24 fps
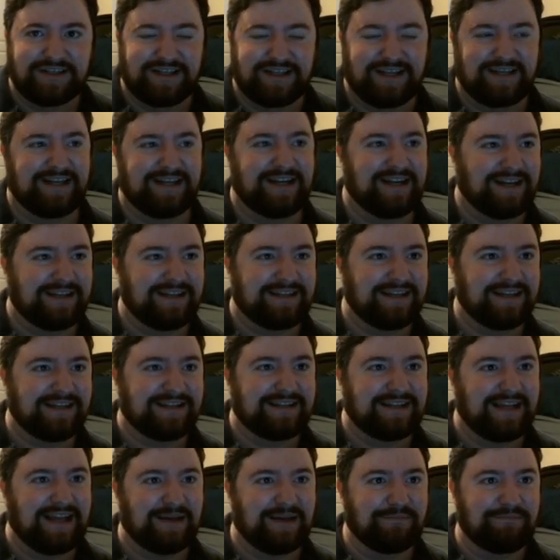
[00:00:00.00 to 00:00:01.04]
And yeah, I think
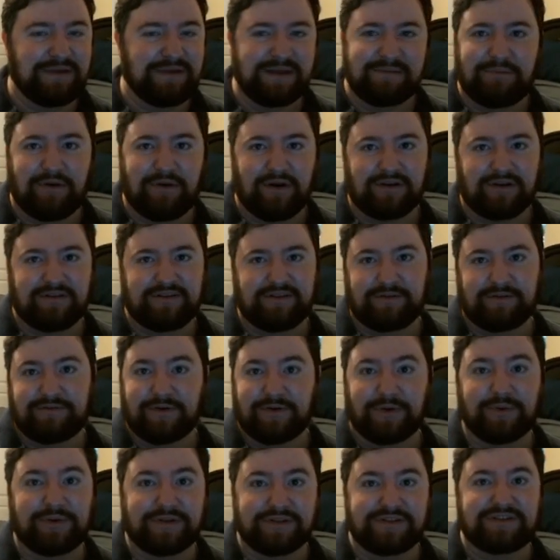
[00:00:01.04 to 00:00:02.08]
that a big part of your
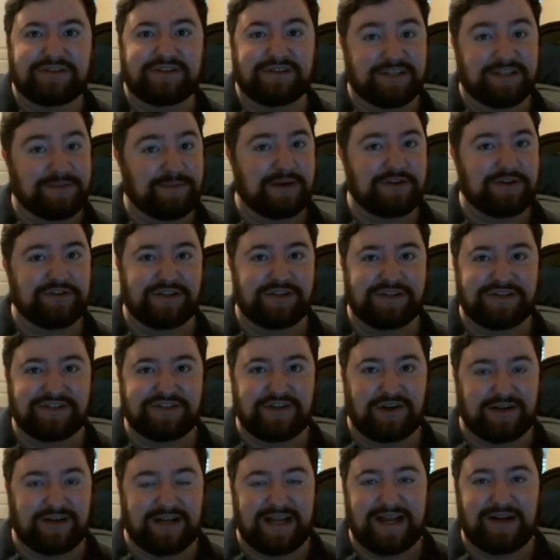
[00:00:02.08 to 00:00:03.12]
focus, especially
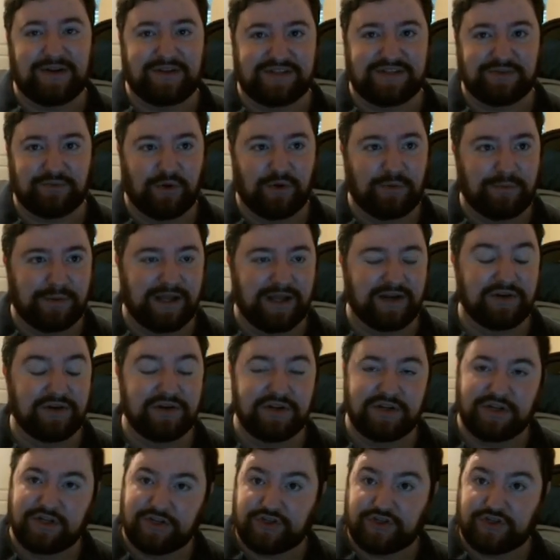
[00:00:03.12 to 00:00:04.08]
starting out as a role player,